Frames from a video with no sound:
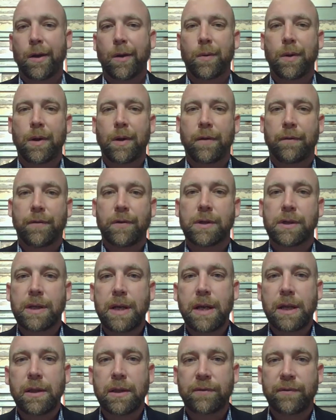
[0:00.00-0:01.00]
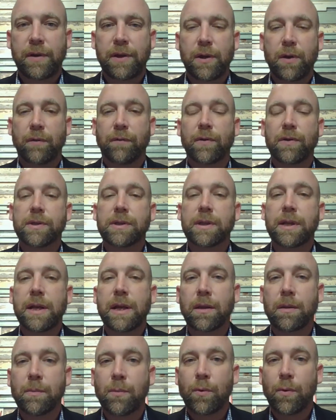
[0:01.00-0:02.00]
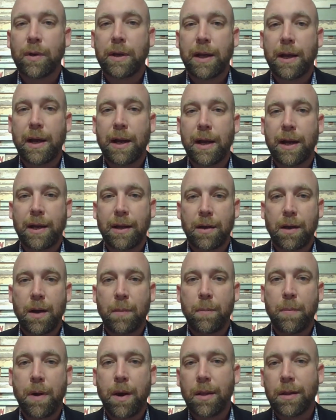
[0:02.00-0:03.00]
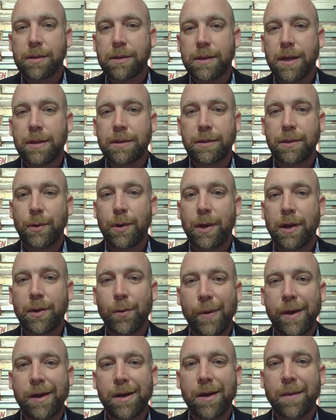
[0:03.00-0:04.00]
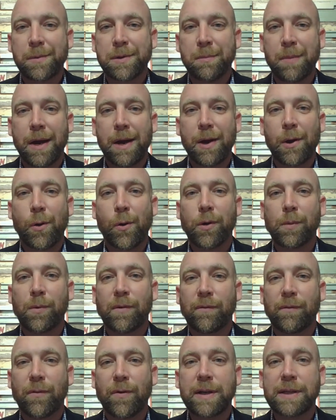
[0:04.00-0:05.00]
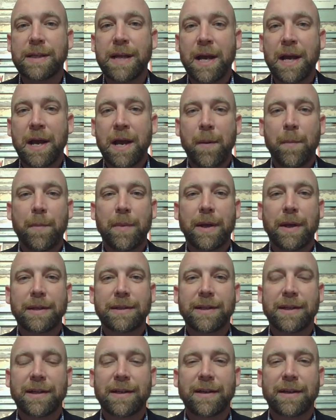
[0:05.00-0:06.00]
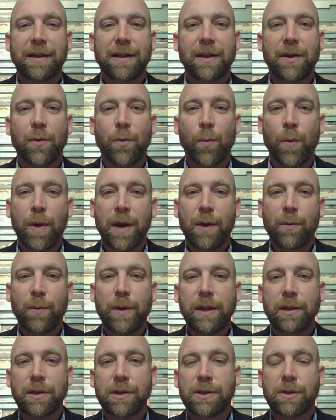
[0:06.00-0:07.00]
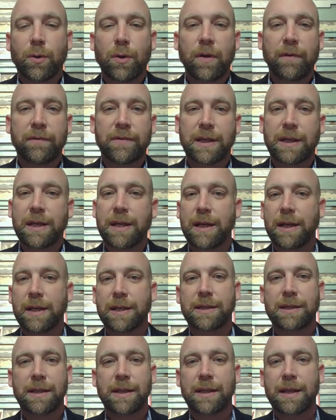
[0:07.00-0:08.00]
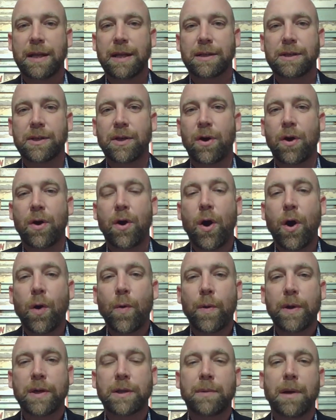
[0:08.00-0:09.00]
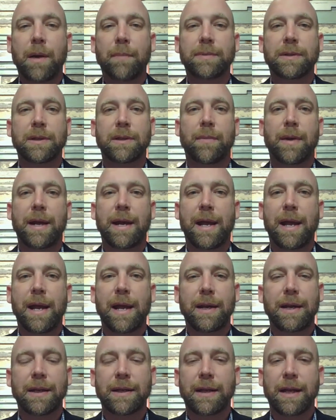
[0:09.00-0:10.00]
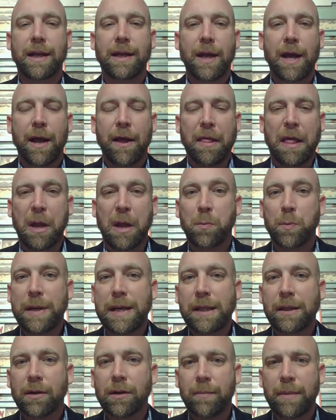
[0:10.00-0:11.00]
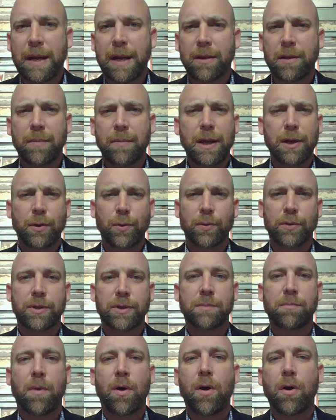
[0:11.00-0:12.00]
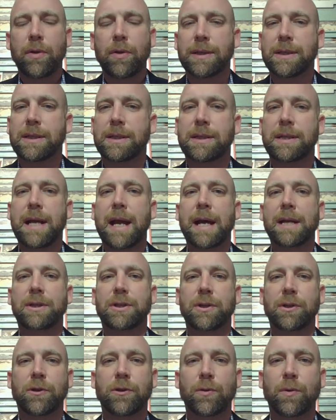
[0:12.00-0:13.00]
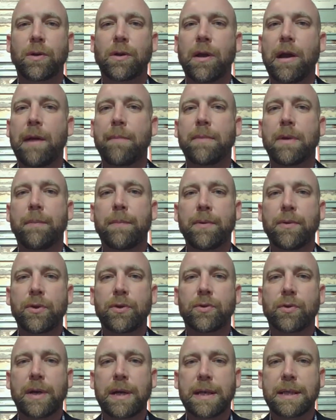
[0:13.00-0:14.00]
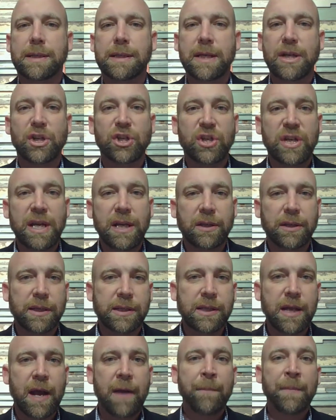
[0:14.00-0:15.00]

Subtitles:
Well, if you're seeing this video first thing in the morning, I apologize that you had to wake up to my horrible voice. But when I read the story of Zacchaeus, that song always pops in my head. And that wee little man, the man who was small in stature, who climbed up in the tree to see Jesus